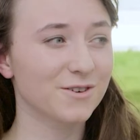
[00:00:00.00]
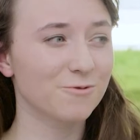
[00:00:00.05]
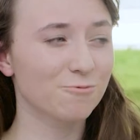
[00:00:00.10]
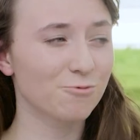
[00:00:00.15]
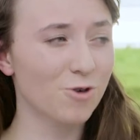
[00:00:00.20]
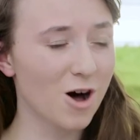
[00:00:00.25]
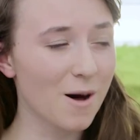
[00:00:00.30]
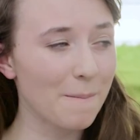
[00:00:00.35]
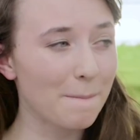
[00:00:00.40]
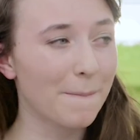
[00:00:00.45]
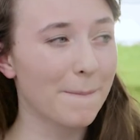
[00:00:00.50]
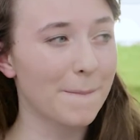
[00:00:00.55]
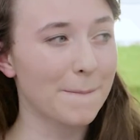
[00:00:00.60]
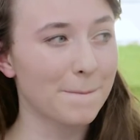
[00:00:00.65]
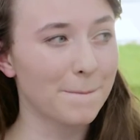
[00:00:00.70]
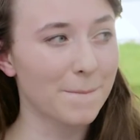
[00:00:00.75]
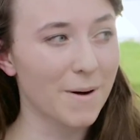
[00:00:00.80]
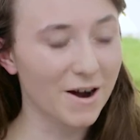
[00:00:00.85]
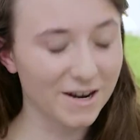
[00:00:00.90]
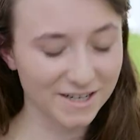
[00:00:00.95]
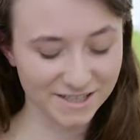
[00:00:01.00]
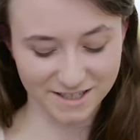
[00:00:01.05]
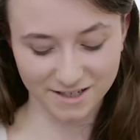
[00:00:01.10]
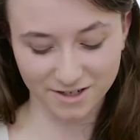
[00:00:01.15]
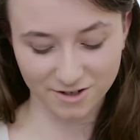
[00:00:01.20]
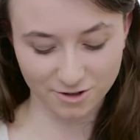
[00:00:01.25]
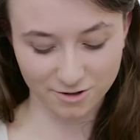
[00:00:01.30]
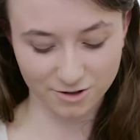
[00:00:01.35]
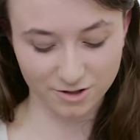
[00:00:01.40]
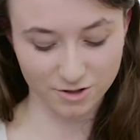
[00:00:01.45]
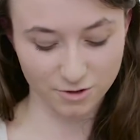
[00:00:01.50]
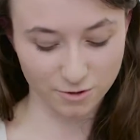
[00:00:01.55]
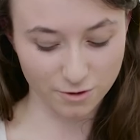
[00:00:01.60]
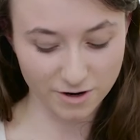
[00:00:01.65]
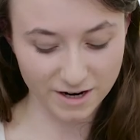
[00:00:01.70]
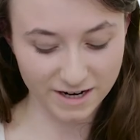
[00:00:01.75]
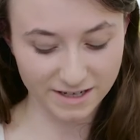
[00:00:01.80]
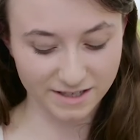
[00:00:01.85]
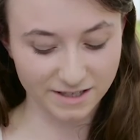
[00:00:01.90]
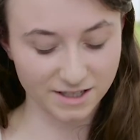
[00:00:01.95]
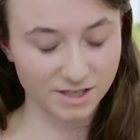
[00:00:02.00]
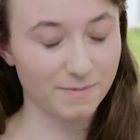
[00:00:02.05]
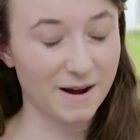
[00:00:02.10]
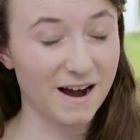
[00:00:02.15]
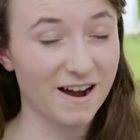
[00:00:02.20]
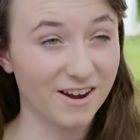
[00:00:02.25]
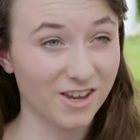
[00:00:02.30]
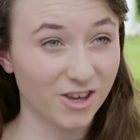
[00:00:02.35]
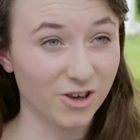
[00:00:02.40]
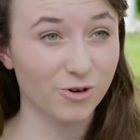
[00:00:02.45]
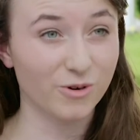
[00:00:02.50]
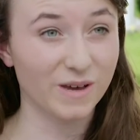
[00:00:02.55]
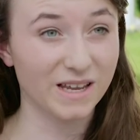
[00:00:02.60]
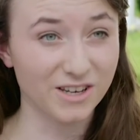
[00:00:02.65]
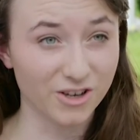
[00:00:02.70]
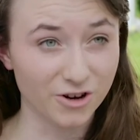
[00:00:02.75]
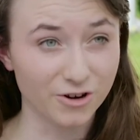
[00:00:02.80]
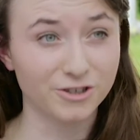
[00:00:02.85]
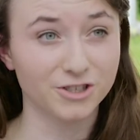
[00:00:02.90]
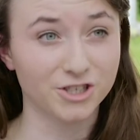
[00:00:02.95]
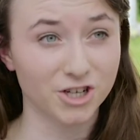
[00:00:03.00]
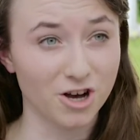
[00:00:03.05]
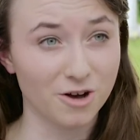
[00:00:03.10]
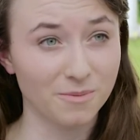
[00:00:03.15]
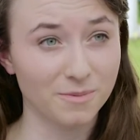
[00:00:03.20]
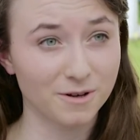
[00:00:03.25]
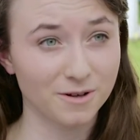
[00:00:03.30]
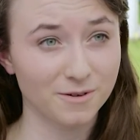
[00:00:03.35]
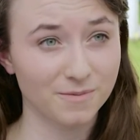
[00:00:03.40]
What personal stories inspire you in your job?